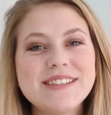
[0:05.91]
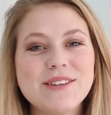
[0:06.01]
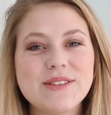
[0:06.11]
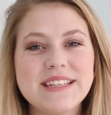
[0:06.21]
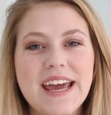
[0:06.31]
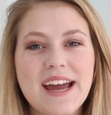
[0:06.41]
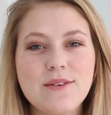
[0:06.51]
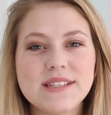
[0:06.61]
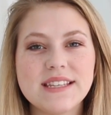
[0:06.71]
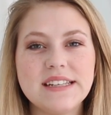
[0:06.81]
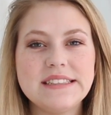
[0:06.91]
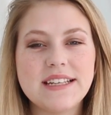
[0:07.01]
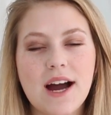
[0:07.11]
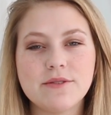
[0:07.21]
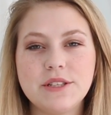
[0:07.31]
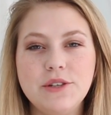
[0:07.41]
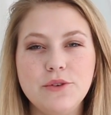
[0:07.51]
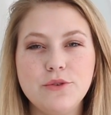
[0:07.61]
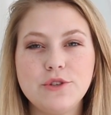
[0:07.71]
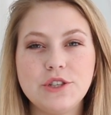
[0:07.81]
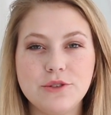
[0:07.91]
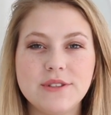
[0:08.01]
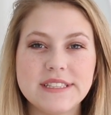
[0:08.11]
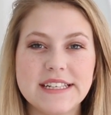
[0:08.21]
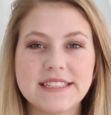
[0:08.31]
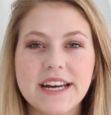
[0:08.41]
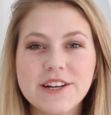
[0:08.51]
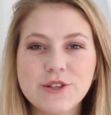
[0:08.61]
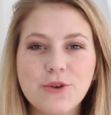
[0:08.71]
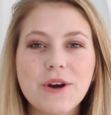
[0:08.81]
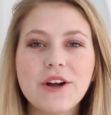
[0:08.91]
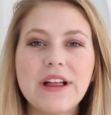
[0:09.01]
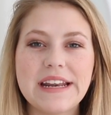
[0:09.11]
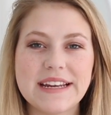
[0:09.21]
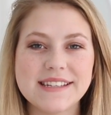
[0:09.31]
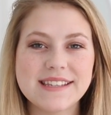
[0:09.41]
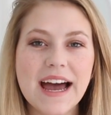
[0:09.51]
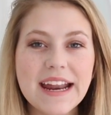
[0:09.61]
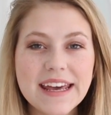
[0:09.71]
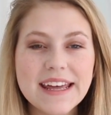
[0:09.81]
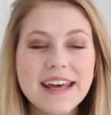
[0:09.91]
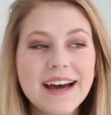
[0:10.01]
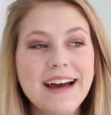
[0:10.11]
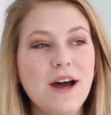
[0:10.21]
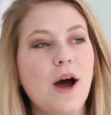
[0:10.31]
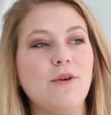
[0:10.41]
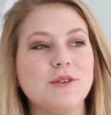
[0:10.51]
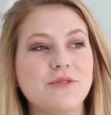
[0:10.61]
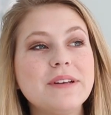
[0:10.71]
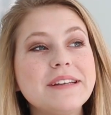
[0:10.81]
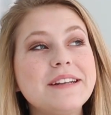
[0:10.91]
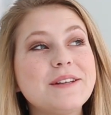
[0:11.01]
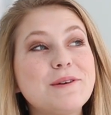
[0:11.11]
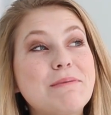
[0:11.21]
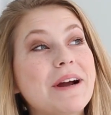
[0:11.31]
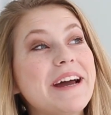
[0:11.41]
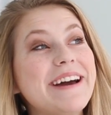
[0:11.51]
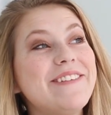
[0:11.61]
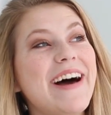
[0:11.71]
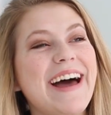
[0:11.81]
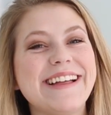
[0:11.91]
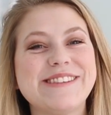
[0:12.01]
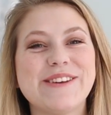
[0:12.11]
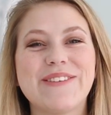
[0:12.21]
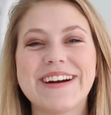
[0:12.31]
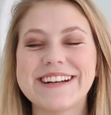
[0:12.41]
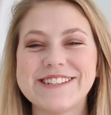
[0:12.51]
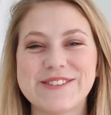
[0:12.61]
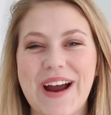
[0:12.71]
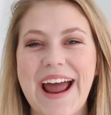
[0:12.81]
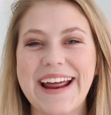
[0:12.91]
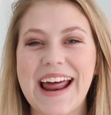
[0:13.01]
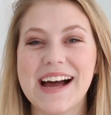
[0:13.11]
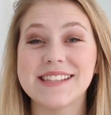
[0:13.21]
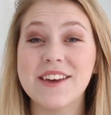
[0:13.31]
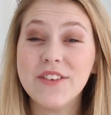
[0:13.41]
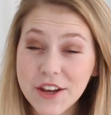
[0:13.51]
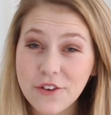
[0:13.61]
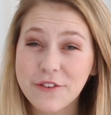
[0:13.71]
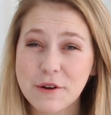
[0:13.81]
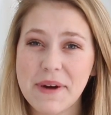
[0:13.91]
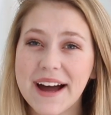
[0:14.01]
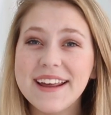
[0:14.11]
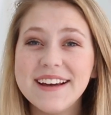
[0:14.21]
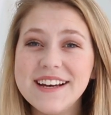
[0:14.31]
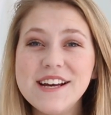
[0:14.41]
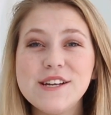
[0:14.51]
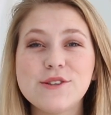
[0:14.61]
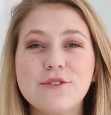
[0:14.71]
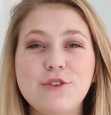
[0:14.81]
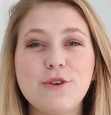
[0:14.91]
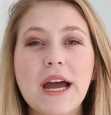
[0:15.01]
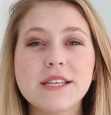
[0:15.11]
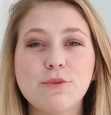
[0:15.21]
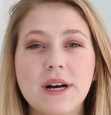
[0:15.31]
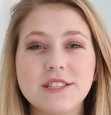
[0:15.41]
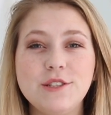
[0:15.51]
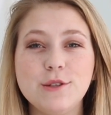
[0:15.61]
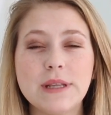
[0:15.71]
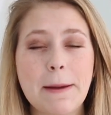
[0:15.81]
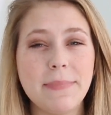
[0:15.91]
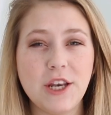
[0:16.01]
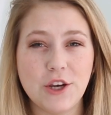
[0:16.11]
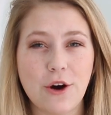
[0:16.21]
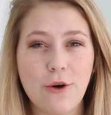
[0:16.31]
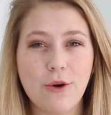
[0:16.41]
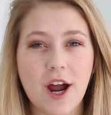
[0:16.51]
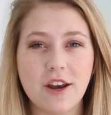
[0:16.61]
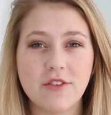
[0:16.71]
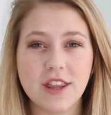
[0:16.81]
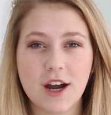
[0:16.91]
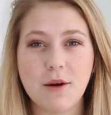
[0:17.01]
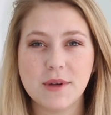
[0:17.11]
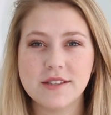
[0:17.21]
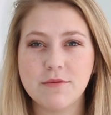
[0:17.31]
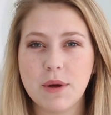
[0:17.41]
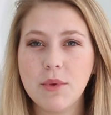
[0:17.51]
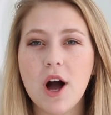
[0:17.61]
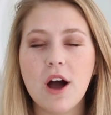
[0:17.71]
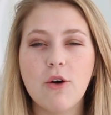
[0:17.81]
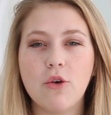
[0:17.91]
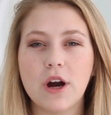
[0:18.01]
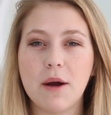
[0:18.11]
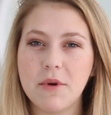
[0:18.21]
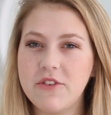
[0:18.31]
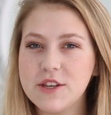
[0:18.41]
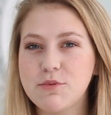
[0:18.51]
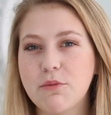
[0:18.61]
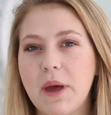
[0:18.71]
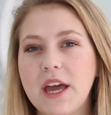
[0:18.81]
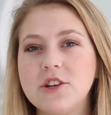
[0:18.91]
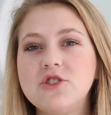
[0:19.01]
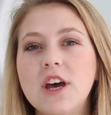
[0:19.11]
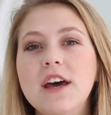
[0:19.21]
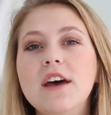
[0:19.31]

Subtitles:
so today I was sitting down to shoot this hair tutorial and I decided I was feeling a little brave and so we're gonna try it as a video format. So if you guys want to let me know kind of in the comments of my blog or on my Facebook page